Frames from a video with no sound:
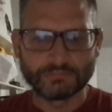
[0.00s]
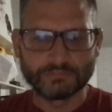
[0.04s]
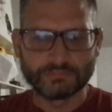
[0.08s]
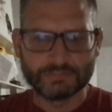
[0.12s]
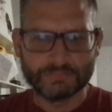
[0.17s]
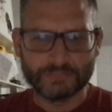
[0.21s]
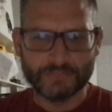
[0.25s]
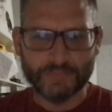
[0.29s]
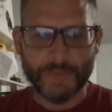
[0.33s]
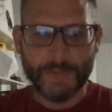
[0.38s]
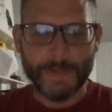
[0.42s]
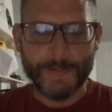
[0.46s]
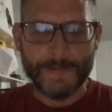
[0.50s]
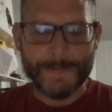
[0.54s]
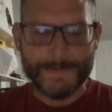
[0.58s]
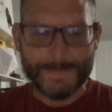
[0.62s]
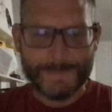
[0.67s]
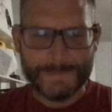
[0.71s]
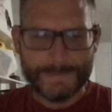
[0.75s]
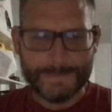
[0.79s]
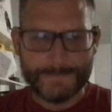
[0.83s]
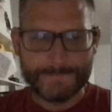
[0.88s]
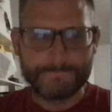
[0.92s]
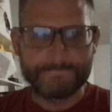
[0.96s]

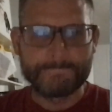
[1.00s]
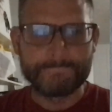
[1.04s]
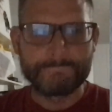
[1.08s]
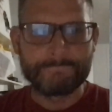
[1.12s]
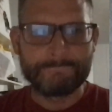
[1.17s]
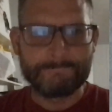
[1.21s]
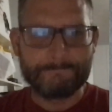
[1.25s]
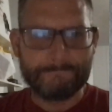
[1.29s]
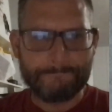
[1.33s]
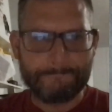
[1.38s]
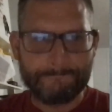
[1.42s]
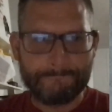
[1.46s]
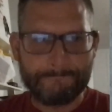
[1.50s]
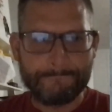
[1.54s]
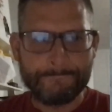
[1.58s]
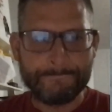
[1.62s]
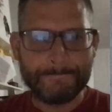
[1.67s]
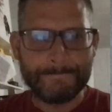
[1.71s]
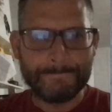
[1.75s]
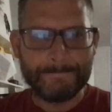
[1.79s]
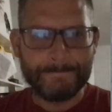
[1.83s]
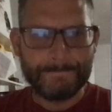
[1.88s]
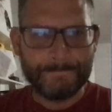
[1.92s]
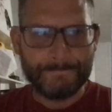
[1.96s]

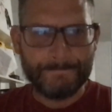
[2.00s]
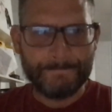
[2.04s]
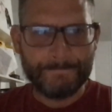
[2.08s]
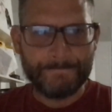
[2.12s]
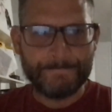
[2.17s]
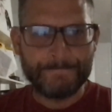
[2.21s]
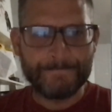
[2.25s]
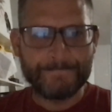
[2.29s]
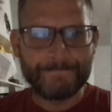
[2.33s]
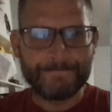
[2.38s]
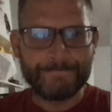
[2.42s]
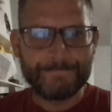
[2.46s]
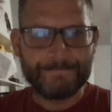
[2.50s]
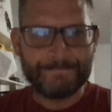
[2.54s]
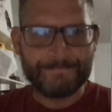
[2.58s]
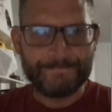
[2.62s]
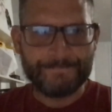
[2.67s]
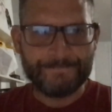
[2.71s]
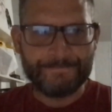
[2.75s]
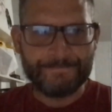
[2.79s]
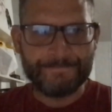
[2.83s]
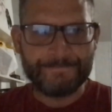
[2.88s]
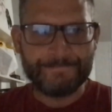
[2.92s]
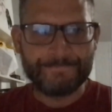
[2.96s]

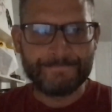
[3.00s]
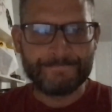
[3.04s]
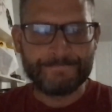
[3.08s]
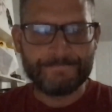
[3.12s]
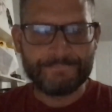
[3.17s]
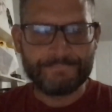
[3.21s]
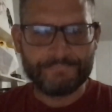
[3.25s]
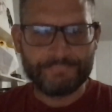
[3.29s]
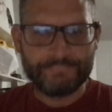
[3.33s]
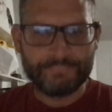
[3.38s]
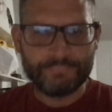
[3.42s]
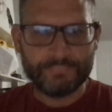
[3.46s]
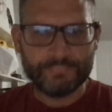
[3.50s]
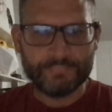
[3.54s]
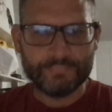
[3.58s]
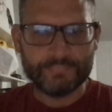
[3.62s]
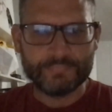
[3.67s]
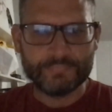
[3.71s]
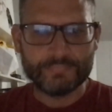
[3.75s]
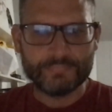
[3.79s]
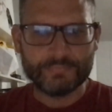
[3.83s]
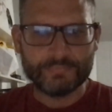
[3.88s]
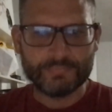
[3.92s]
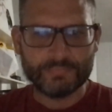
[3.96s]

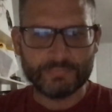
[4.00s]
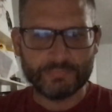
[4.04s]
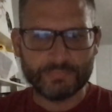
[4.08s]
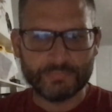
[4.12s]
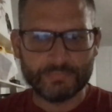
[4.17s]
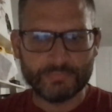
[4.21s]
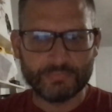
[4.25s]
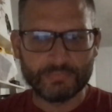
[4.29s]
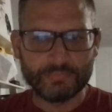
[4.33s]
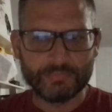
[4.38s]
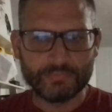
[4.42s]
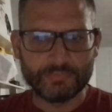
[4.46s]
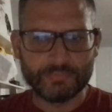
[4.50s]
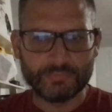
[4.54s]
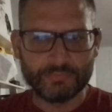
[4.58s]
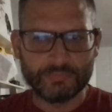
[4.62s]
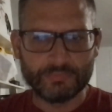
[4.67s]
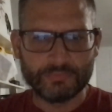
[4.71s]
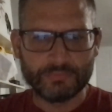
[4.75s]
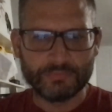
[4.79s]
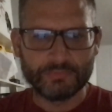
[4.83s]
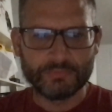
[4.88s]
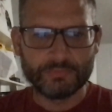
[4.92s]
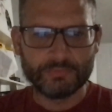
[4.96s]

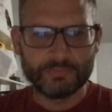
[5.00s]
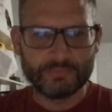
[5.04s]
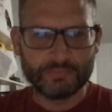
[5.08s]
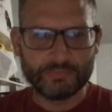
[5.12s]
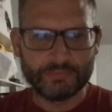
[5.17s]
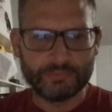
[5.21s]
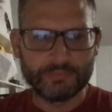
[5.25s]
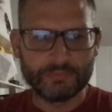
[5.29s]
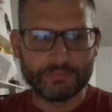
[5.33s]
No words are spoken by the person on screen.